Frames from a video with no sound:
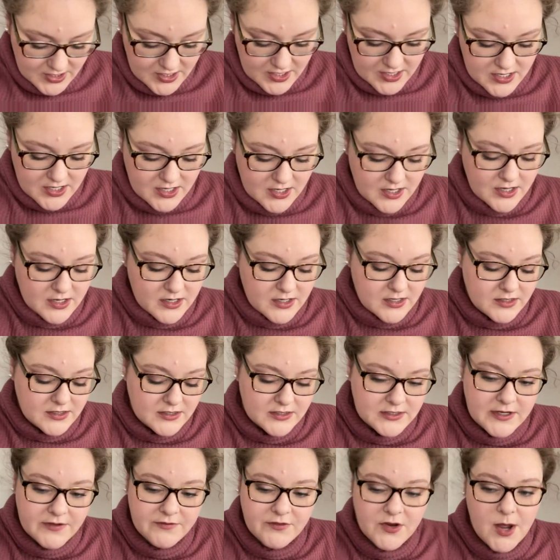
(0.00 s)
and
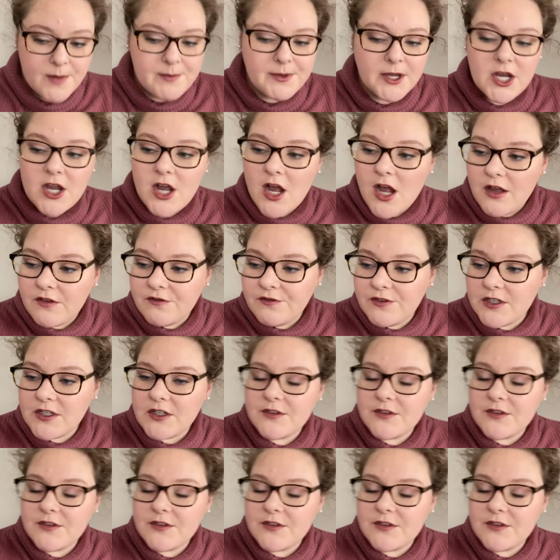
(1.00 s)
I've got my coffee,